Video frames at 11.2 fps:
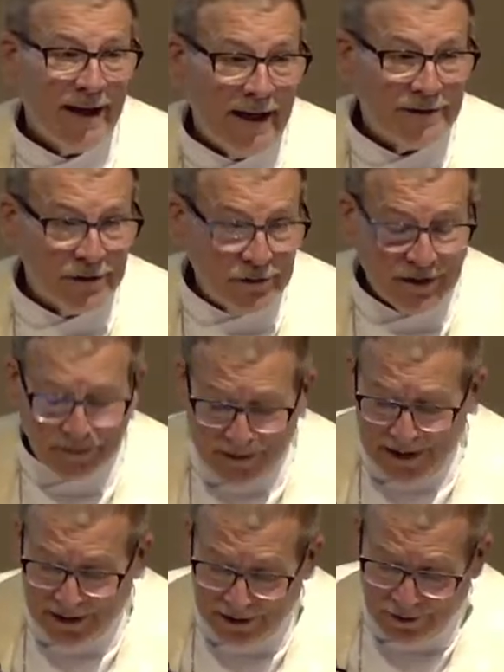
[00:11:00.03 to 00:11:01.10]
as you
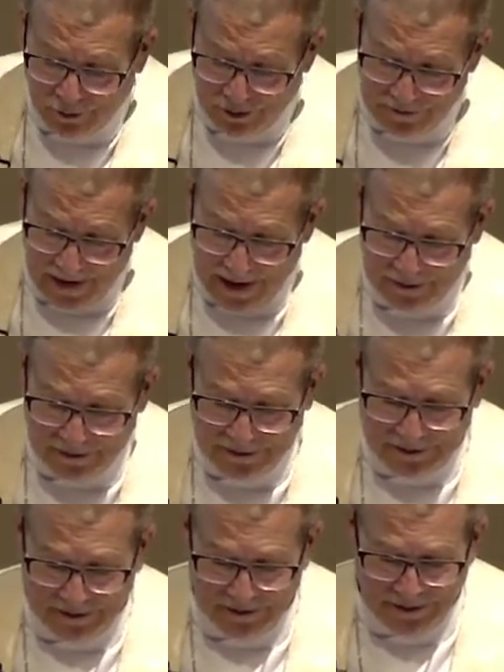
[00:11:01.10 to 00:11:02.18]
speak your vows
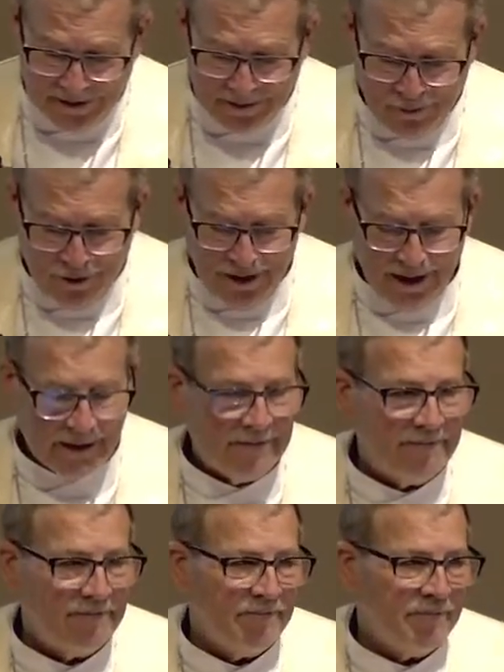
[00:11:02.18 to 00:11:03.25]
this morning,
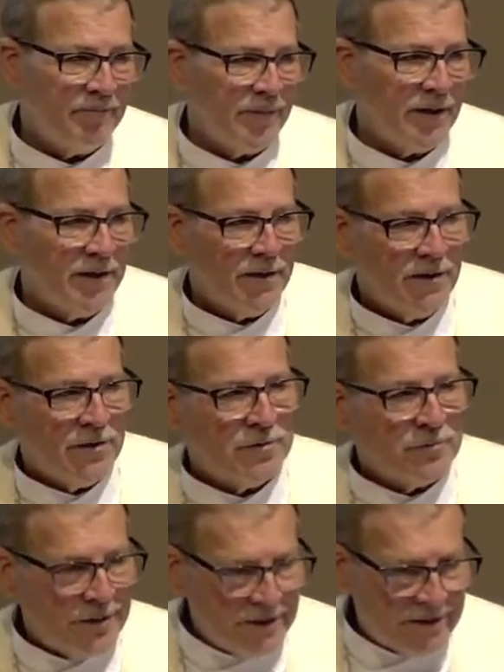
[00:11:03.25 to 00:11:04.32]

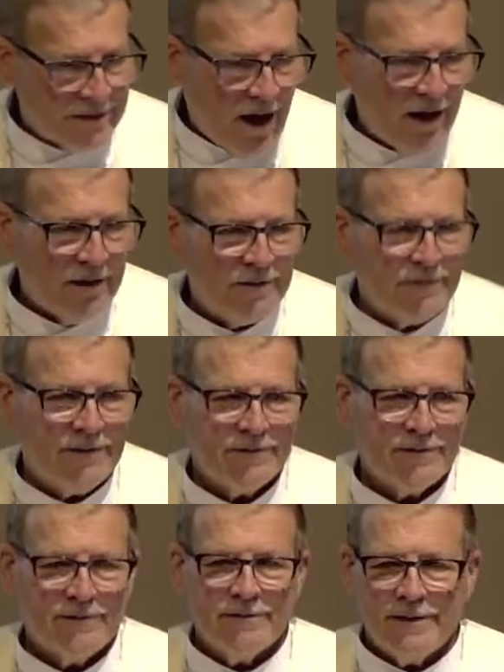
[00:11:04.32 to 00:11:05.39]
resolve
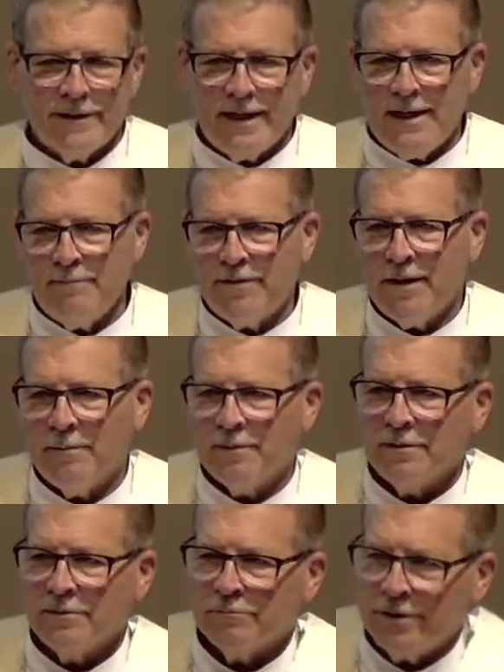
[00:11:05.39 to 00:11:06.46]
to keep them.
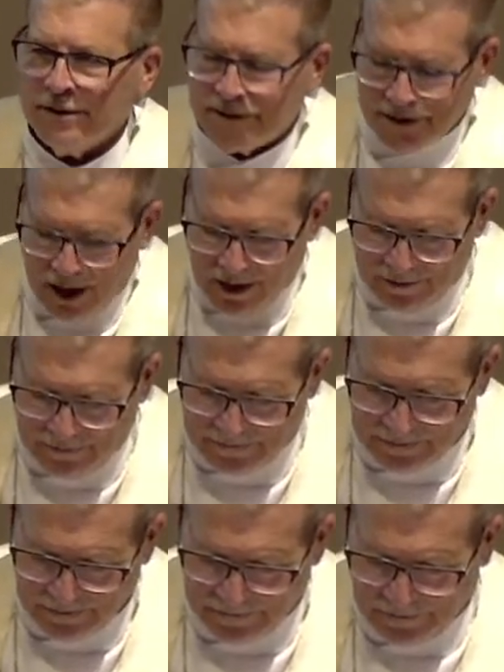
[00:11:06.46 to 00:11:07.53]

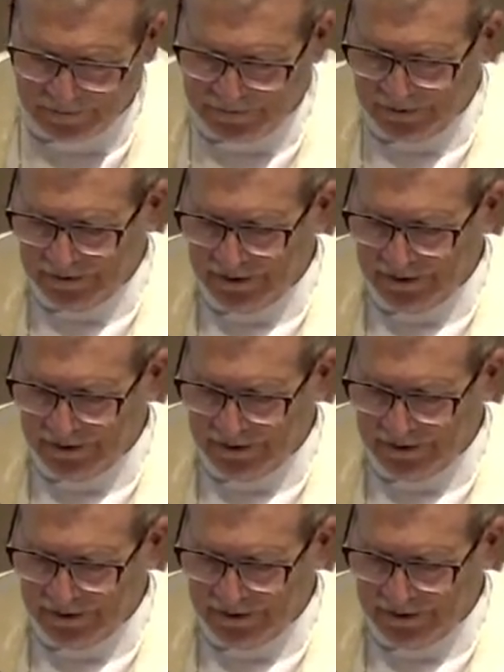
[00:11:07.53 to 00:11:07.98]
Resolve to fulfill